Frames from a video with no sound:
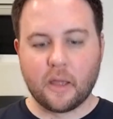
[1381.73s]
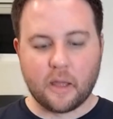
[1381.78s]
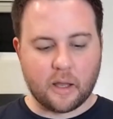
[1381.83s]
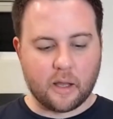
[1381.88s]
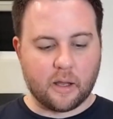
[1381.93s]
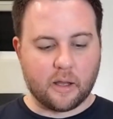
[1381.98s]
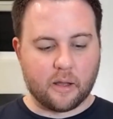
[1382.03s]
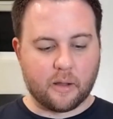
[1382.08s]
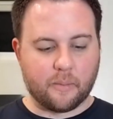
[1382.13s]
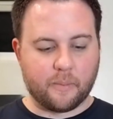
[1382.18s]

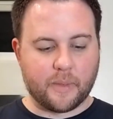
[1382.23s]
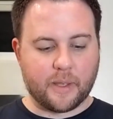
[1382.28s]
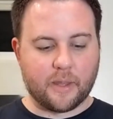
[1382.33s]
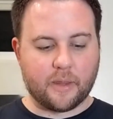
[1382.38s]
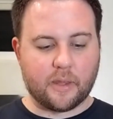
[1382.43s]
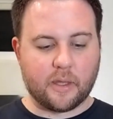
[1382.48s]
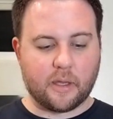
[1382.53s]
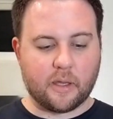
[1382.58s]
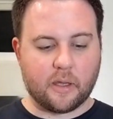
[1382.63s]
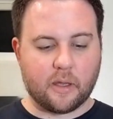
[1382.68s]
And
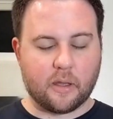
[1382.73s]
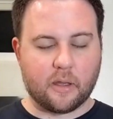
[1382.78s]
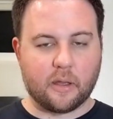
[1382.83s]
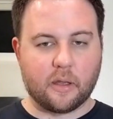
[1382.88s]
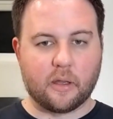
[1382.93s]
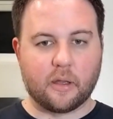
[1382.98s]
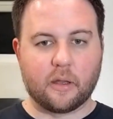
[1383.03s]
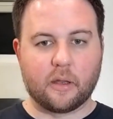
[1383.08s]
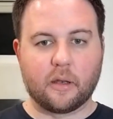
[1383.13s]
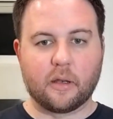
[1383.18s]

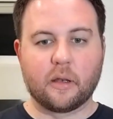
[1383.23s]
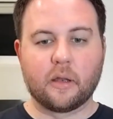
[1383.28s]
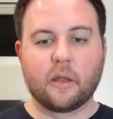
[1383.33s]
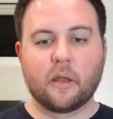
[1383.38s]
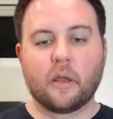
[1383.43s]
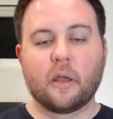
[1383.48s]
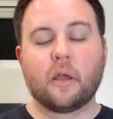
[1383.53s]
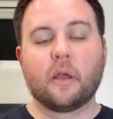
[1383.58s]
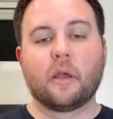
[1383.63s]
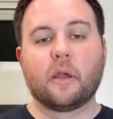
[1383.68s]
then
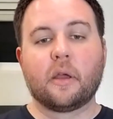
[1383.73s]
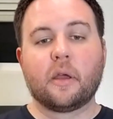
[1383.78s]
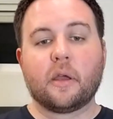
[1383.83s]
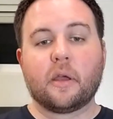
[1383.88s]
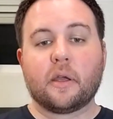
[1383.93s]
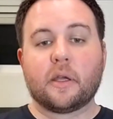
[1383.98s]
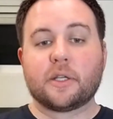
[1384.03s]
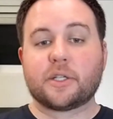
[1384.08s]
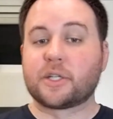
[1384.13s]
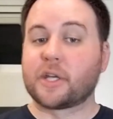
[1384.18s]

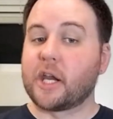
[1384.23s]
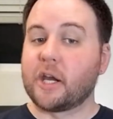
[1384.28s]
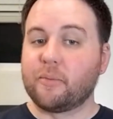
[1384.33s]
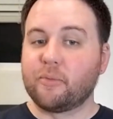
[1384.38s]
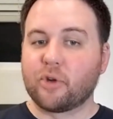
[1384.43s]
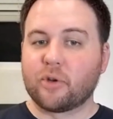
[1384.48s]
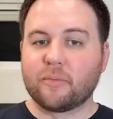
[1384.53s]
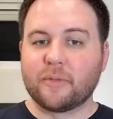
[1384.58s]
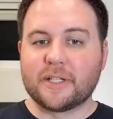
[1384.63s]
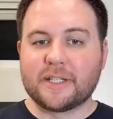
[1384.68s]
Shakir
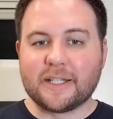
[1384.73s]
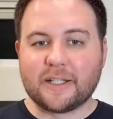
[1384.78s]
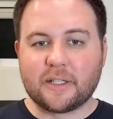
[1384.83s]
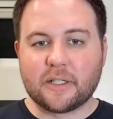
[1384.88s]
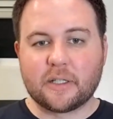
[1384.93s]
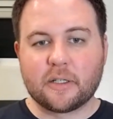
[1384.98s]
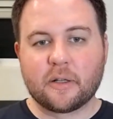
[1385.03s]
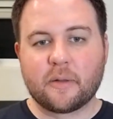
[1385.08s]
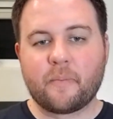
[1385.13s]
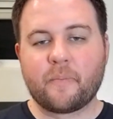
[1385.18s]

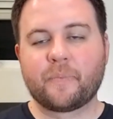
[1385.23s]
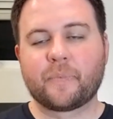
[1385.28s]
Mukhamadillan,